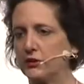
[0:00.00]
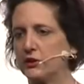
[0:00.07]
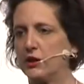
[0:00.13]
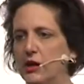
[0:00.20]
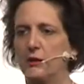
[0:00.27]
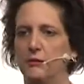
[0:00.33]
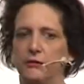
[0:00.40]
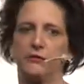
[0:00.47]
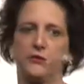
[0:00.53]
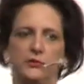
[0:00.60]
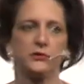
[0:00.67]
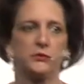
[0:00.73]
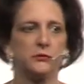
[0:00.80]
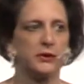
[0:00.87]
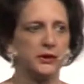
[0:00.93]
and time
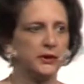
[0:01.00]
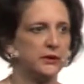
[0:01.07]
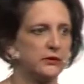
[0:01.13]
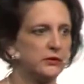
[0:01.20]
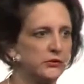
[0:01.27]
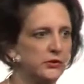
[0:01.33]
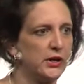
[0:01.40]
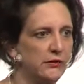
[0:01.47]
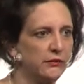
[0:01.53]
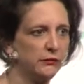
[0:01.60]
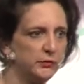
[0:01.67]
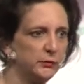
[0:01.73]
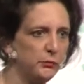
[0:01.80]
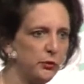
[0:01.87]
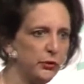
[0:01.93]
efficient way to travel
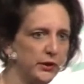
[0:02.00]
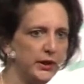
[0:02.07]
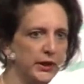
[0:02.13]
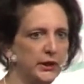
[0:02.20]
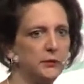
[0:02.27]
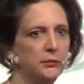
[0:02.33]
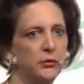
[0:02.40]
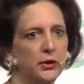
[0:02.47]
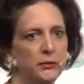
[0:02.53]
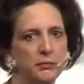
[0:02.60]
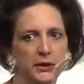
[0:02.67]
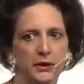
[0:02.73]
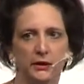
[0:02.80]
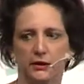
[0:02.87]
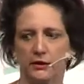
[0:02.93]
from point A to point
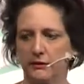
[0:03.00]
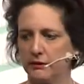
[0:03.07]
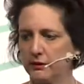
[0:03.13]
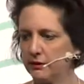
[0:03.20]
B.